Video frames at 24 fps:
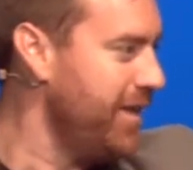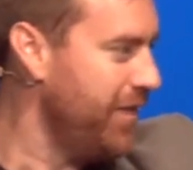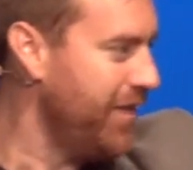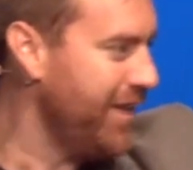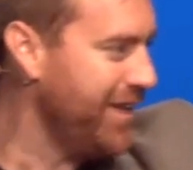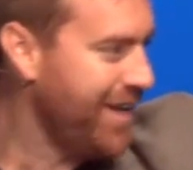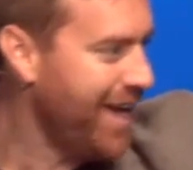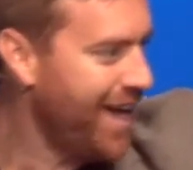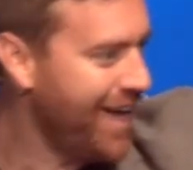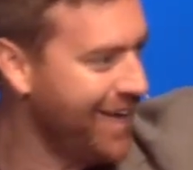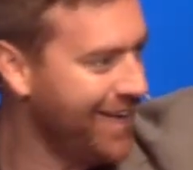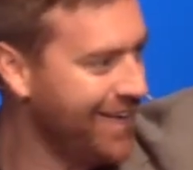the
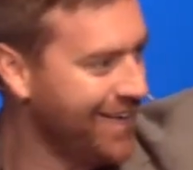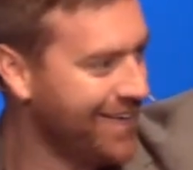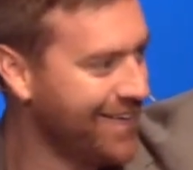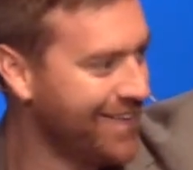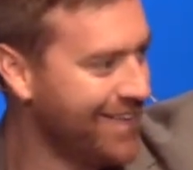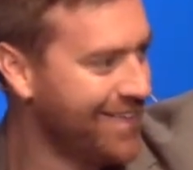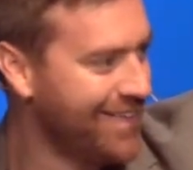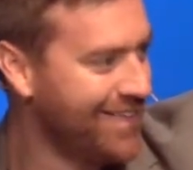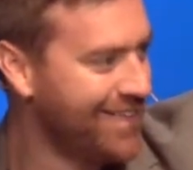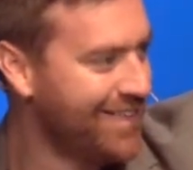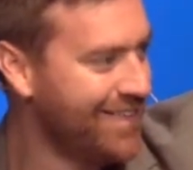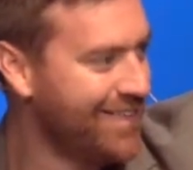yang.
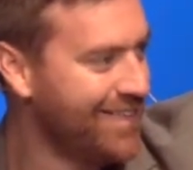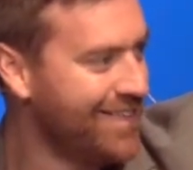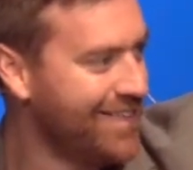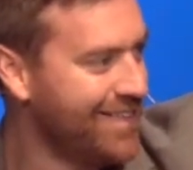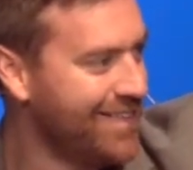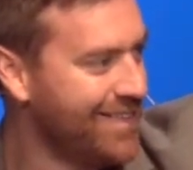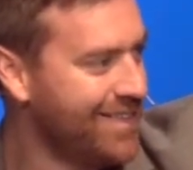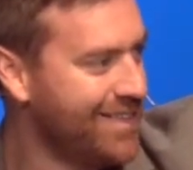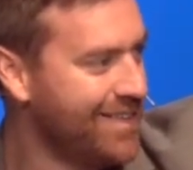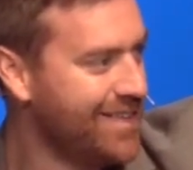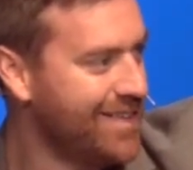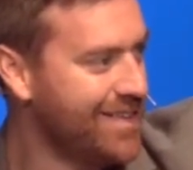
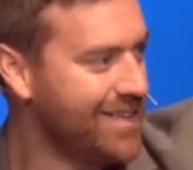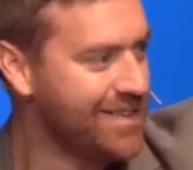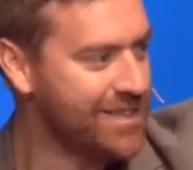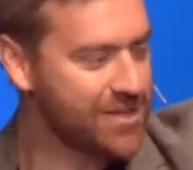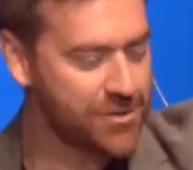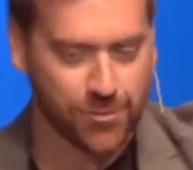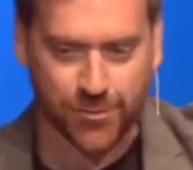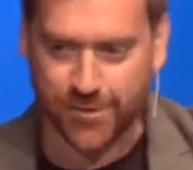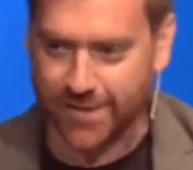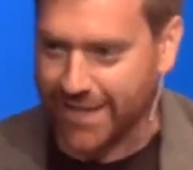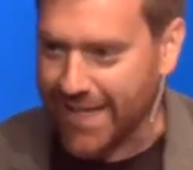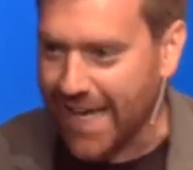
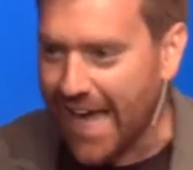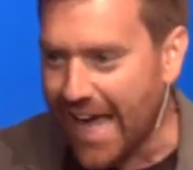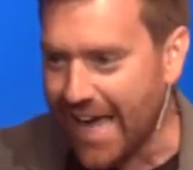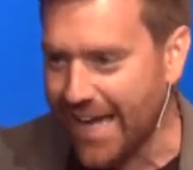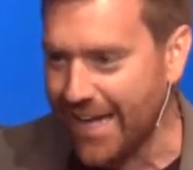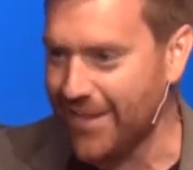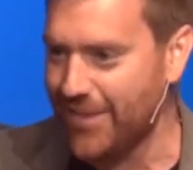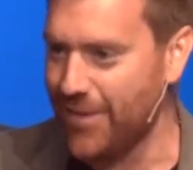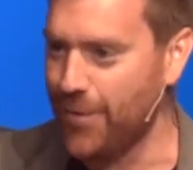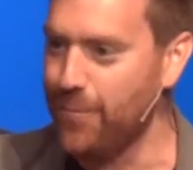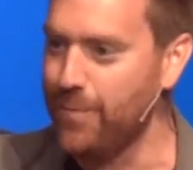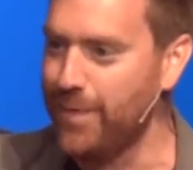This was the A
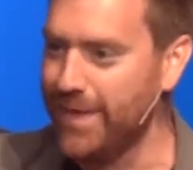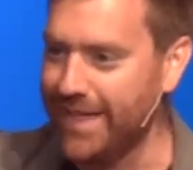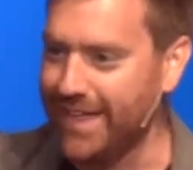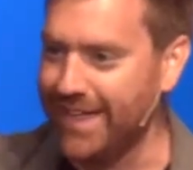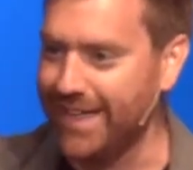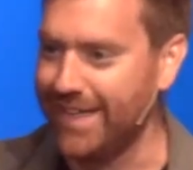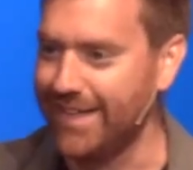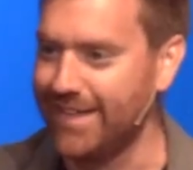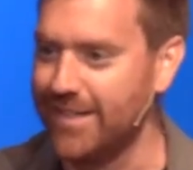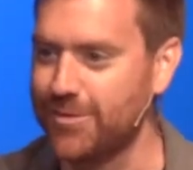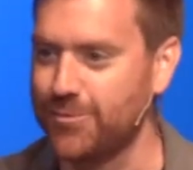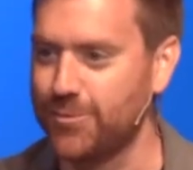and the
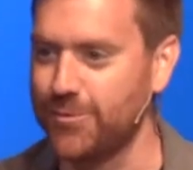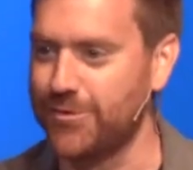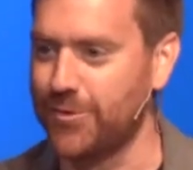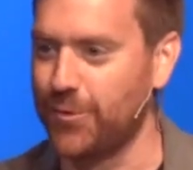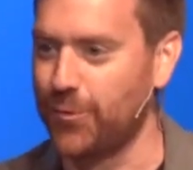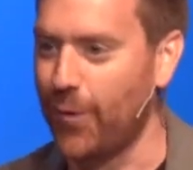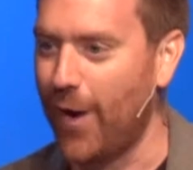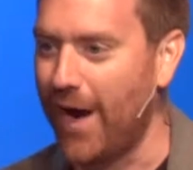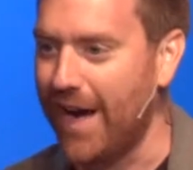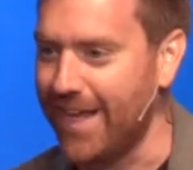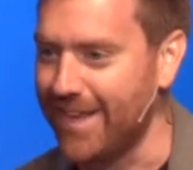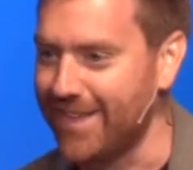B. This was the
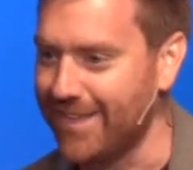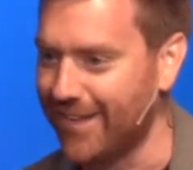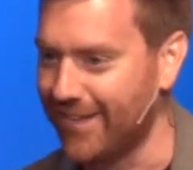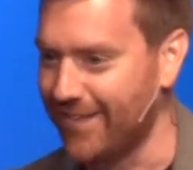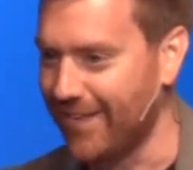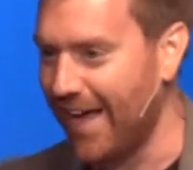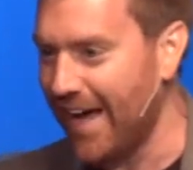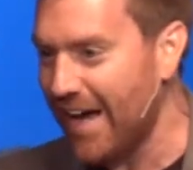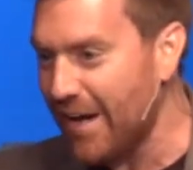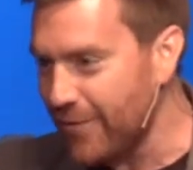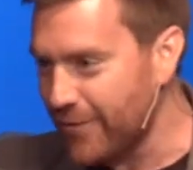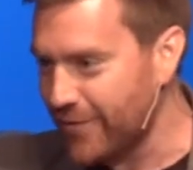right and the
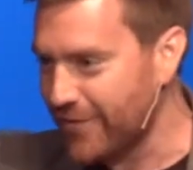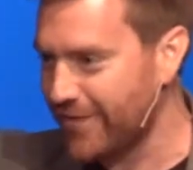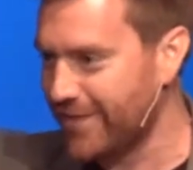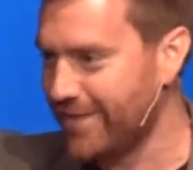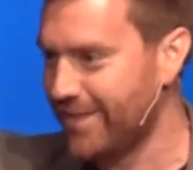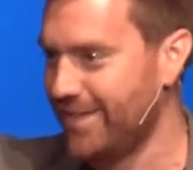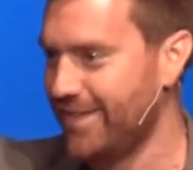left.